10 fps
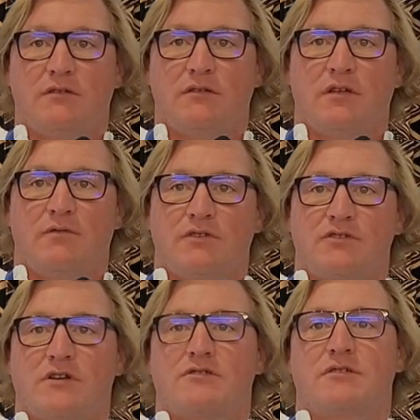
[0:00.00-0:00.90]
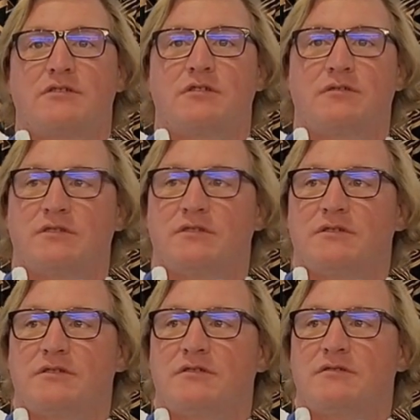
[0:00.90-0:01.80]
infrastructure
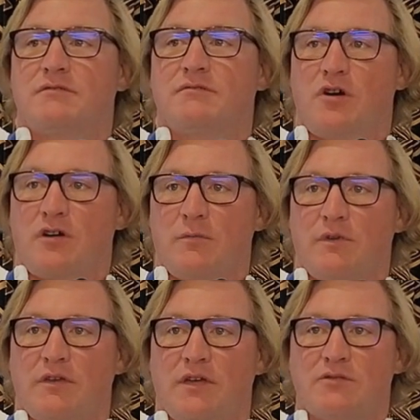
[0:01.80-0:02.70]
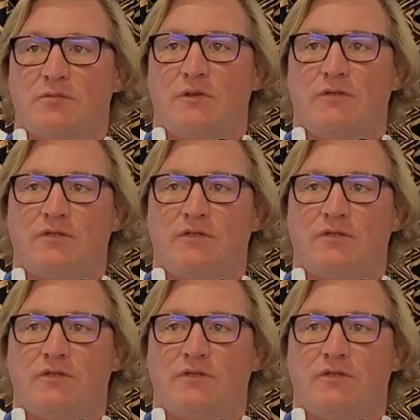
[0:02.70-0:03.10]
services document as well for